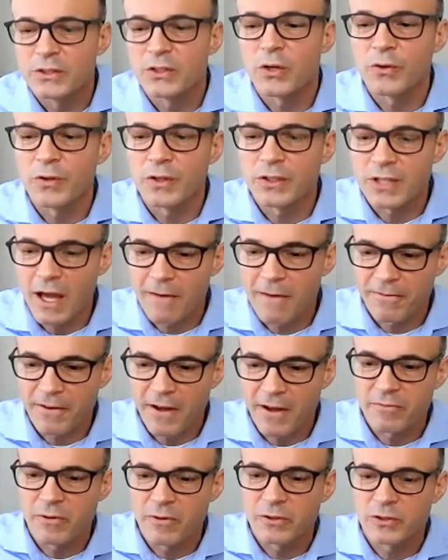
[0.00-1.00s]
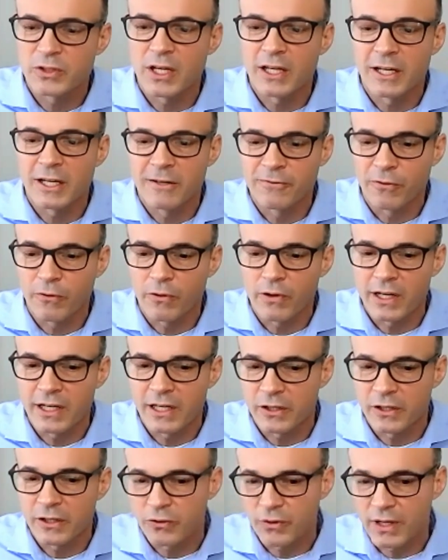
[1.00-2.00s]
So the top 5 most cited
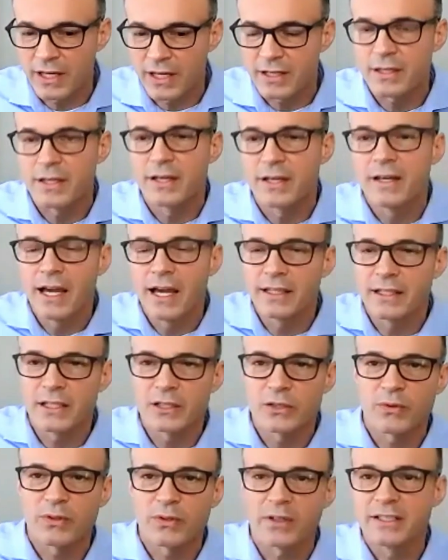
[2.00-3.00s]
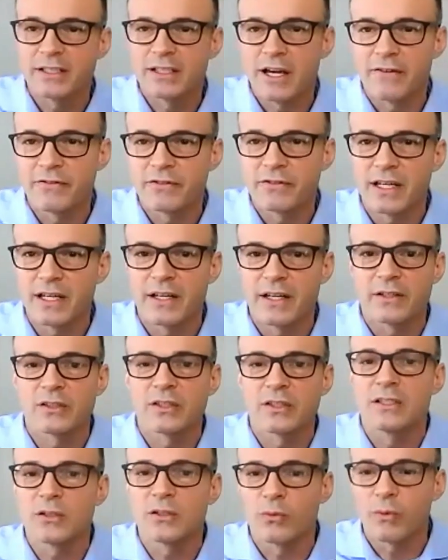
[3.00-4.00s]
483s, and this really
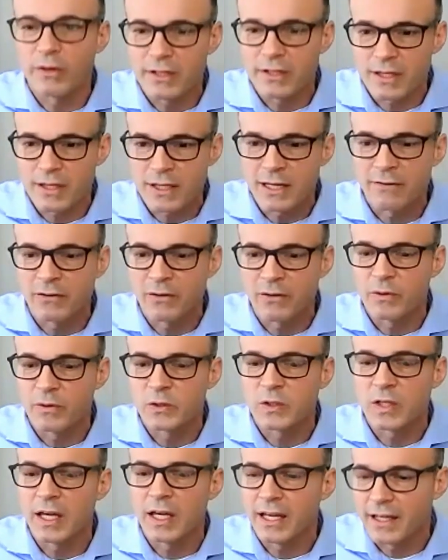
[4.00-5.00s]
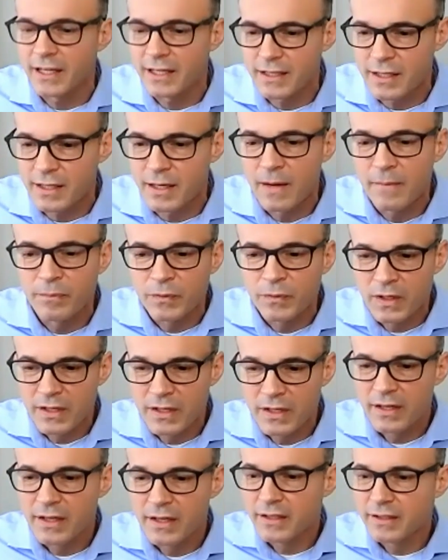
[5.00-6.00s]
dovetails into what Stephen was saying, is
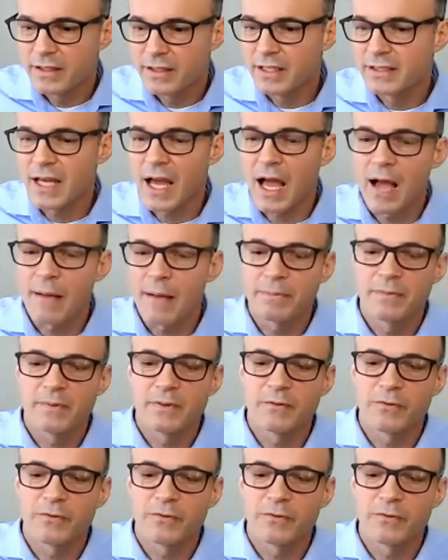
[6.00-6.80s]
the top